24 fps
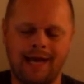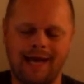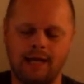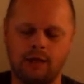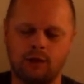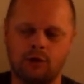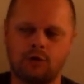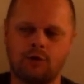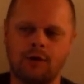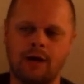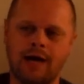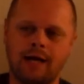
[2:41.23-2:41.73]

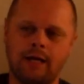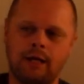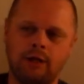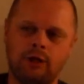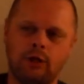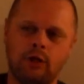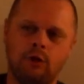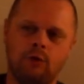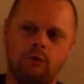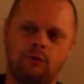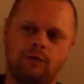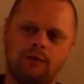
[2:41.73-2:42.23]
and try
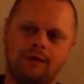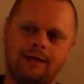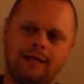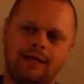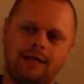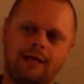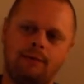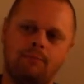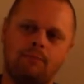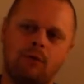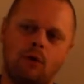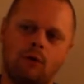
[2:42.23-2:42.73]
to use
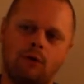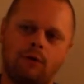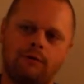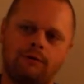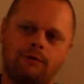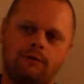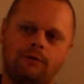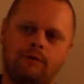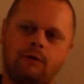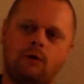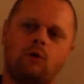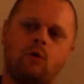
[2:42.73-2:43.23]
key
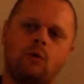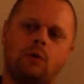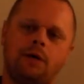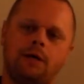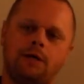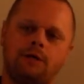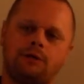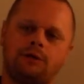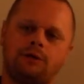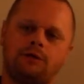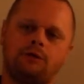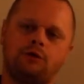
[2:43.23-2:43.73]
parts of the
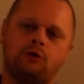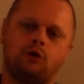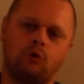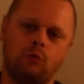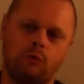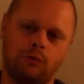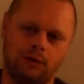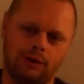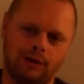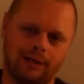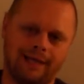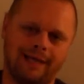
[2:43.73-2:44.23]
question
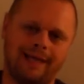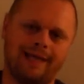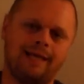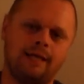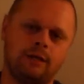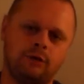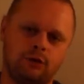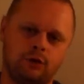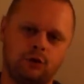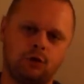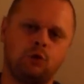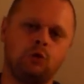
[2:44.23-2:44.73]
to
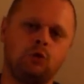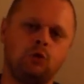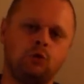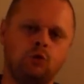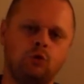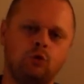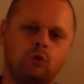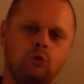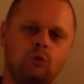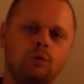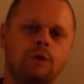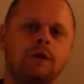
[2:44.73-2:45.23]
relate
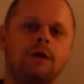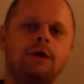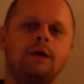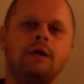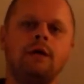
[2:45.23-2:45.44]
to